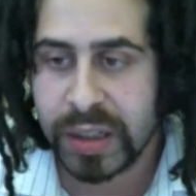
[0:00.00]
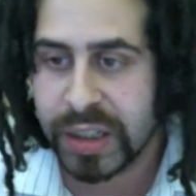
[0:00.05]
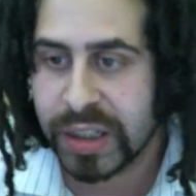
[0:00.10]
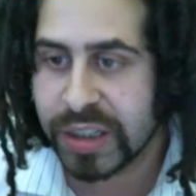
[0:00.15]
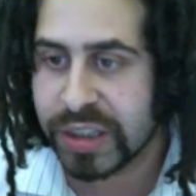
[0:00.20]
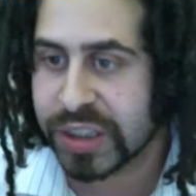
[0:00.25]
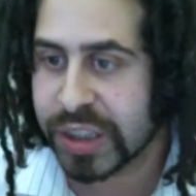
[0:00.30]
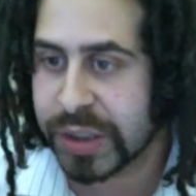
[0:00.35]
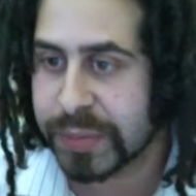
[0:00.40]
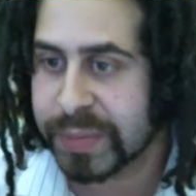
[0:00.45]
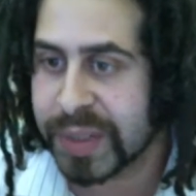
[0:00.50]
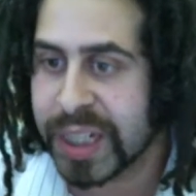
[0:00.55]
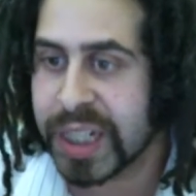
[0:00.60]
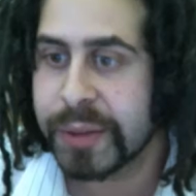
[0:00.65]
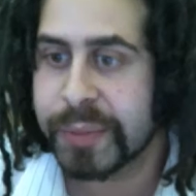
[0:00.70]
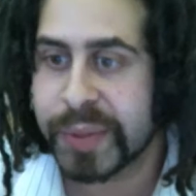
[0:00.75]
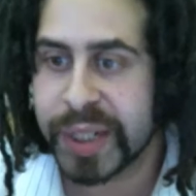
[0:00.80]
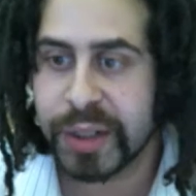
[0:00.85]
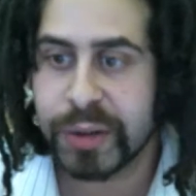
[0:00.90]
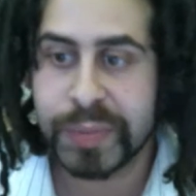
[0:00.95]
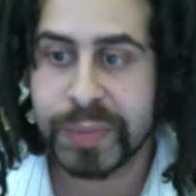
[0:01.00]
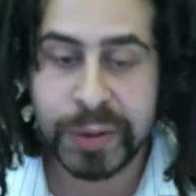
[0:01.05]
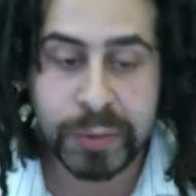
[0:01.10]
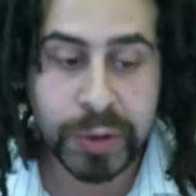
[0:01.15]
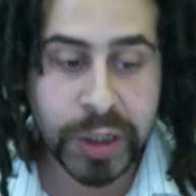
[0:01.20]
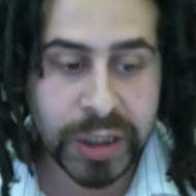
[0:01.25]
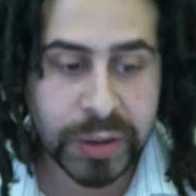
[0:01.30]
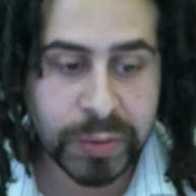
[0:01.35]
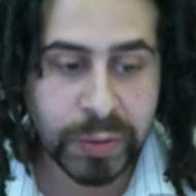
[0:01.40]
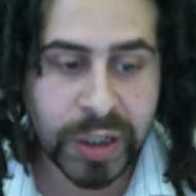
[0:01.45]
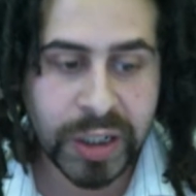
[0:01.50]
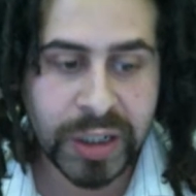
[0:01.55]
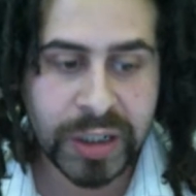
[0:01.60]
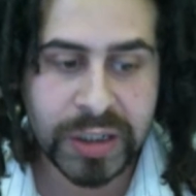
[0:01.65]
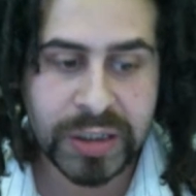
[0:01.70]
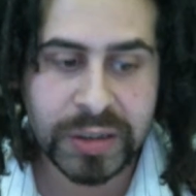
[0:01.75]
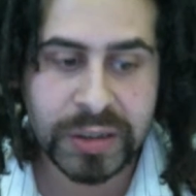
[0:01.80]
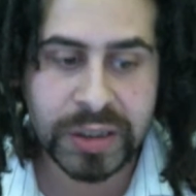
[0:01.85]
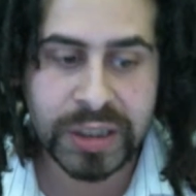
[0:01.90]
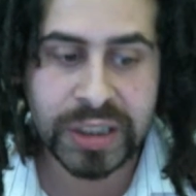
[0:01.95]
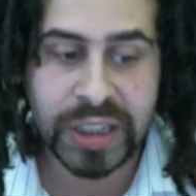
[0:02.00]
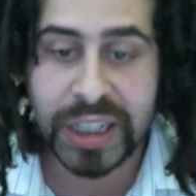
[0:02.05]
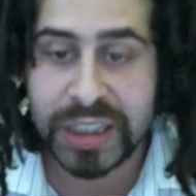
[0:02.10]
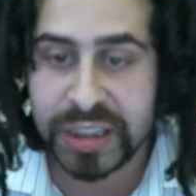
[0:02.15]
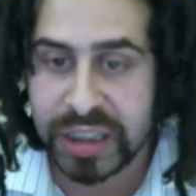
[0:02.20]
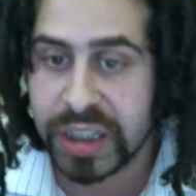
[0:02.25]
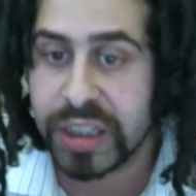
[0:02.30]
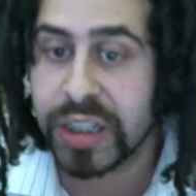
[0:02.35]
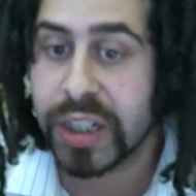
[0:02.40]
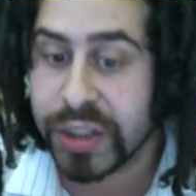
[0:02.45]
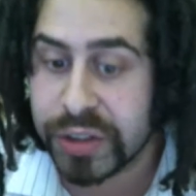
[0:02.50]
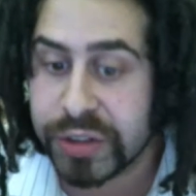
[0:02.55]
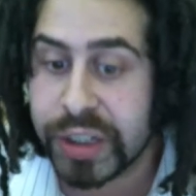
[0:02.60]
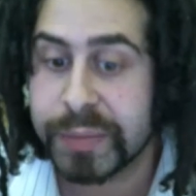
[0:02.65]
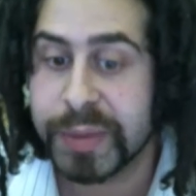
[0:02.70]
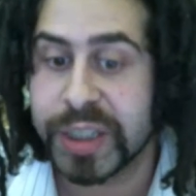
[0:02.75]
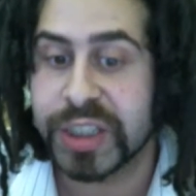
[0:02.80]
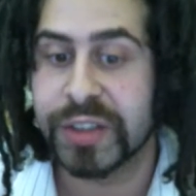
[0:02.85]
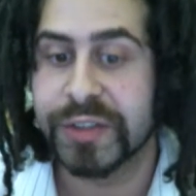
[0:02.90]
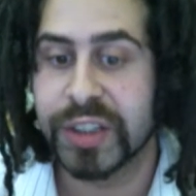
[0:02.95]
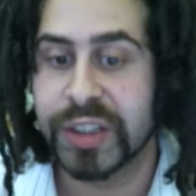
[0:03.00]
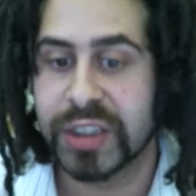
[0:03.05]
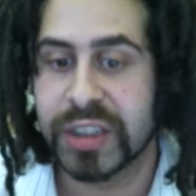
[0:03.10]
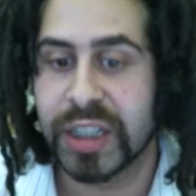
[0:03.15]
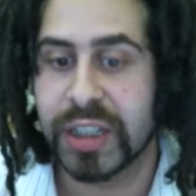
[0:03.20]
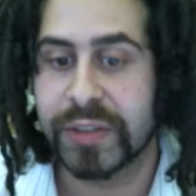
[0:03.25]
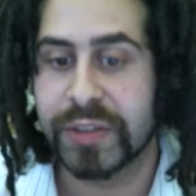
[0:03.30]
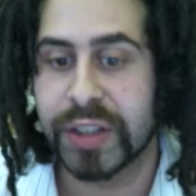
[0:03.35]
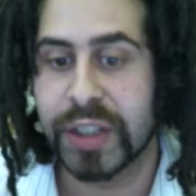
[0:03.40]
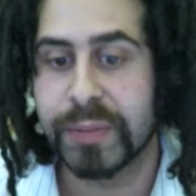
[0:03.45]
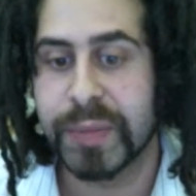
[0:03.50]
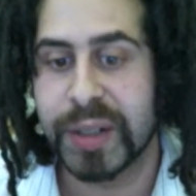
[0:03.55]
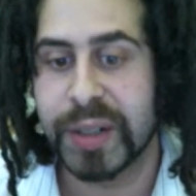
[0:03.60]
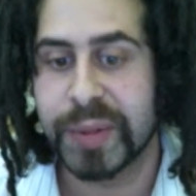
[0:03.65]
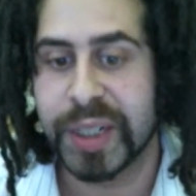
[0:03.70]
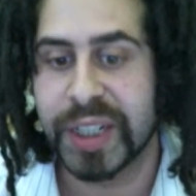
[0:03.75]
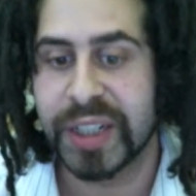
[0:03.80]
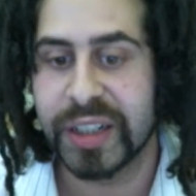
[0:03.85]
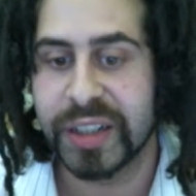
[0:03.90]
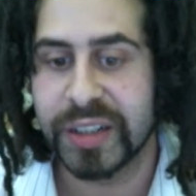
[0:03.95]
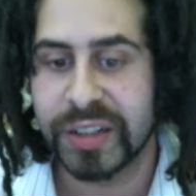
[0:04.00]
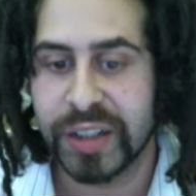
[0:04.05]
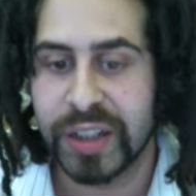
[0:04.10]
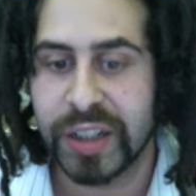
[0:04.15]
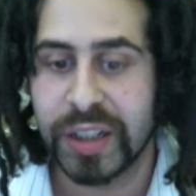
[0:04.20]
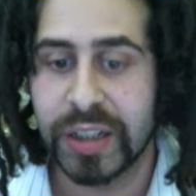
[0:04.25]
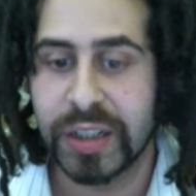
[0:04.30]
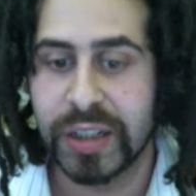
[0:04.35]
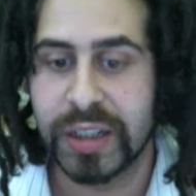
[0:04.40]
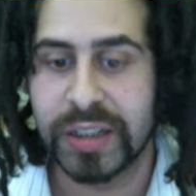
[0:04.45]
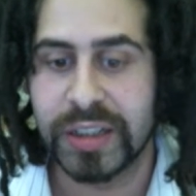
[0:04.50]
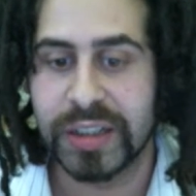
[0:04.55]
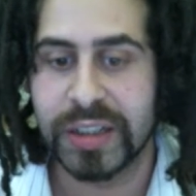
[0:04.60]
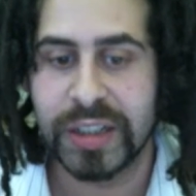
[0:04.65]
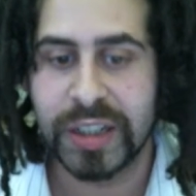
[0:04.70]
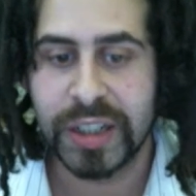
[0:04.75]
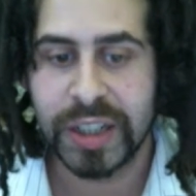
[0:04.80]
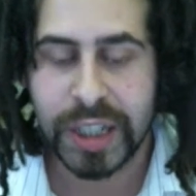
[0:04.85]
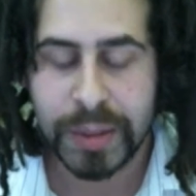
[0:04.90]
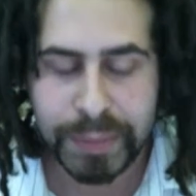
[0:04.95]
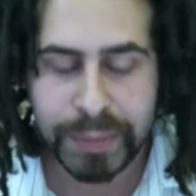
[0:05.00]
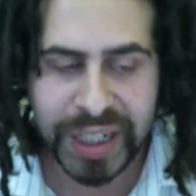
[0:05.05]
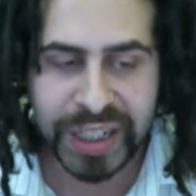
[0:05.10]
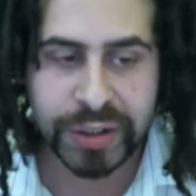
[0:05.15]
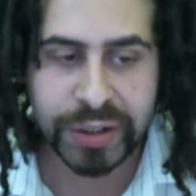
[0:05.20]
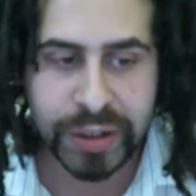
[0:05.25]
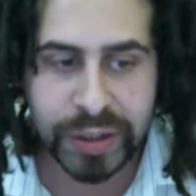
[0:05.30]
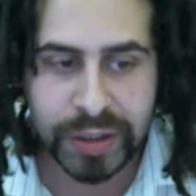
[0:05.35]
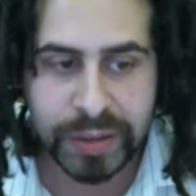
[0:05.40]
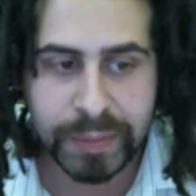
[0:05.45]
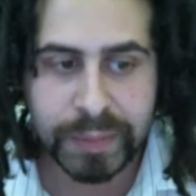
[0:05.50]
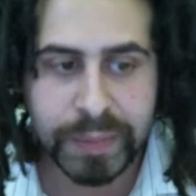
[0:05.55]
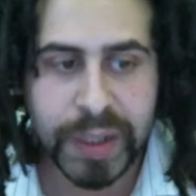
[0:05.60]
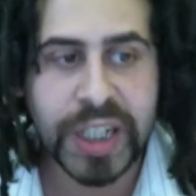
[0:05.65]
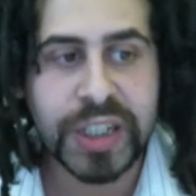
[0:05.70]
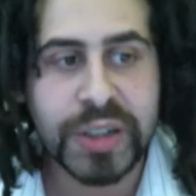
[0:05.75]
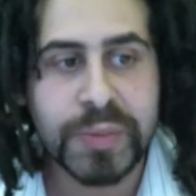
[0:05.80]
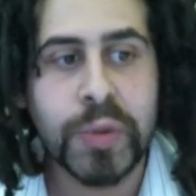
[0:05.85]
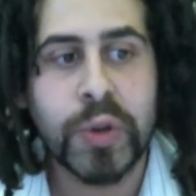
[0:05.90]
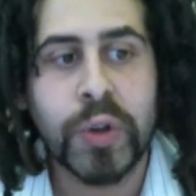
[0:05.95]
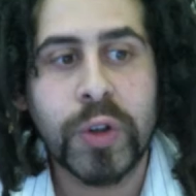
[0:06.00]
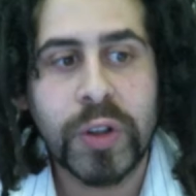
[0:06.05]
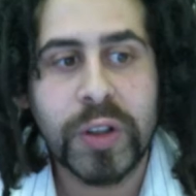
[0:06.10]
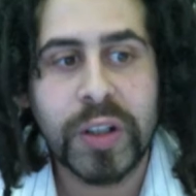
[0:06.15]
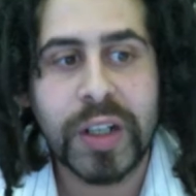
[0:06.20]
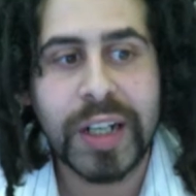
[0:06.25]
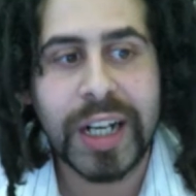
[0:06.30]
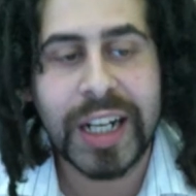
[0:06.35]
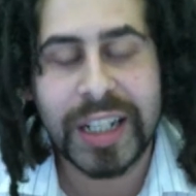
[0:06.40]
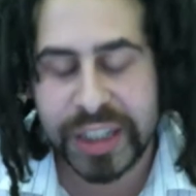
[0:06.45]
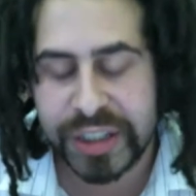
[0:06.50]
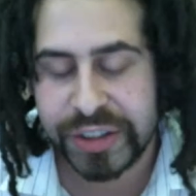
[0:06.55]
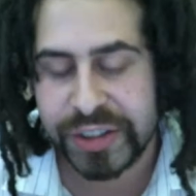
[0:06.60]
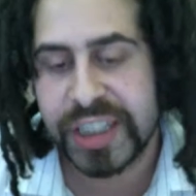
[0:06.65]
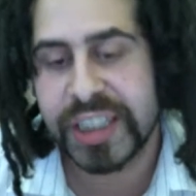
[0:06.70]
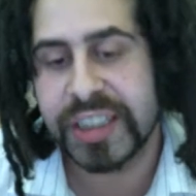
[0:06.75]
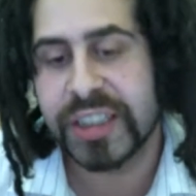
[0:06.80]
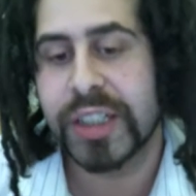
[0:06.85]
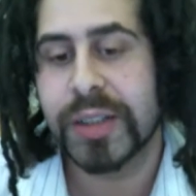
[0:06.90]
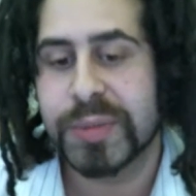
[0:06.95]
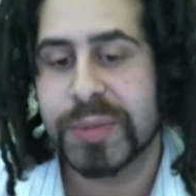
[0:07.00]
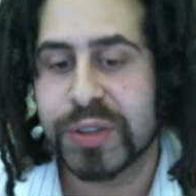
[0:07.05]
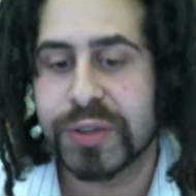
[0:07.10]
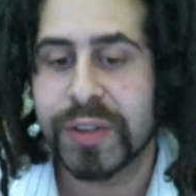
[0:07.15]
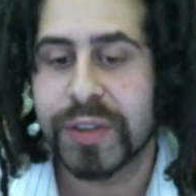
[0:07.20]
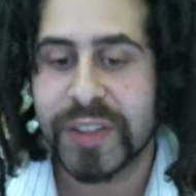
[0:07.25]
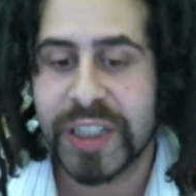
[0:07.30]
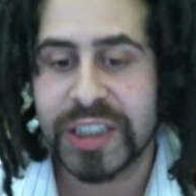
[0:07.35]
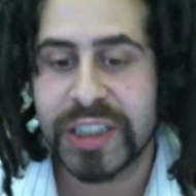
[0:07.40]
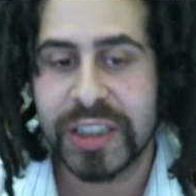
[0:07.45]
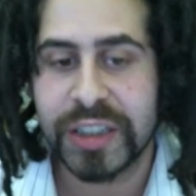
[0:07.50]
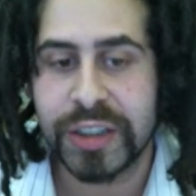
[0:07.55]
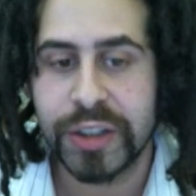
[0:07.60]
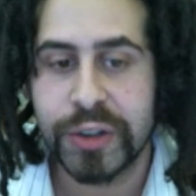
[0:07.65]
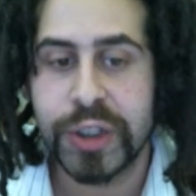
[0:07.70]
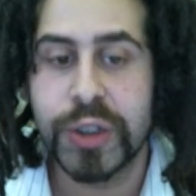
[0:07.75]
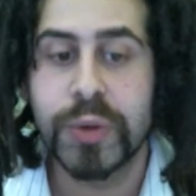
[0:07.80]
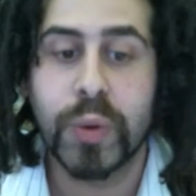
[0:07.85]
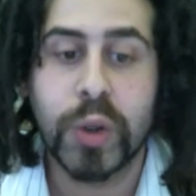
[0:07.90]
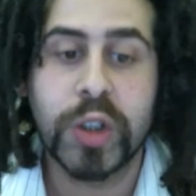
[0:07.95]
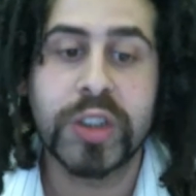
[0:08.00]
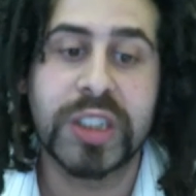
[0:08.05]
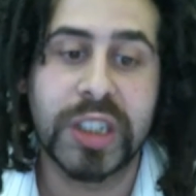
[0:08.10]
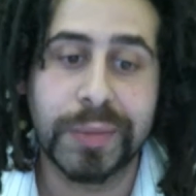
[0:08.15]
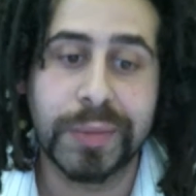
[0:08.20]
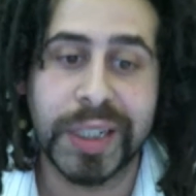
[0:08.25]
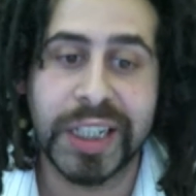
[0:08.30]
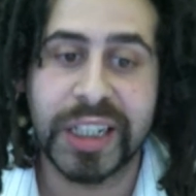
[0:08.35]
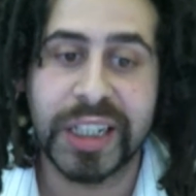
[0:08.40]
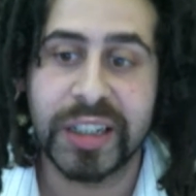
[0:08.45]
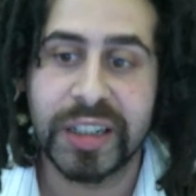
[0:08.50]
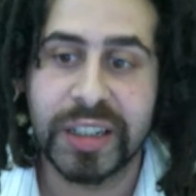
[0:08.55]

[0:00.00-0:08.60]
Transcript: so maybe it would be worthwhile selecting another image of yourself that maybe better is more accurate in terms of reflecting who you want to be,